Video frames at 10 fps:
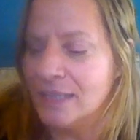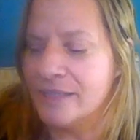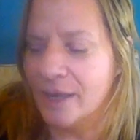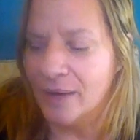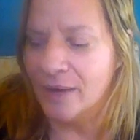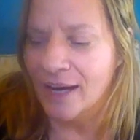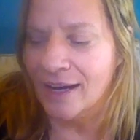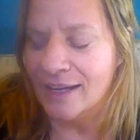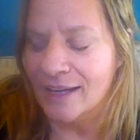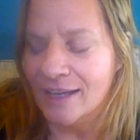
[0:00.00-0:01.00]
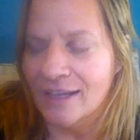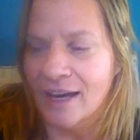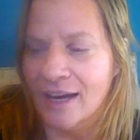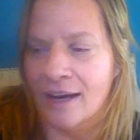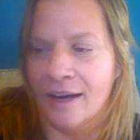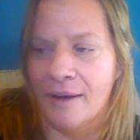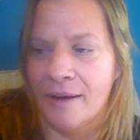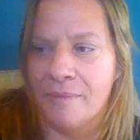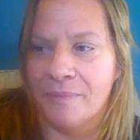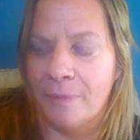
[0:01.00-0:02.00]
So, uh,
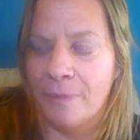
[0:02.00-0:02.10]
uh,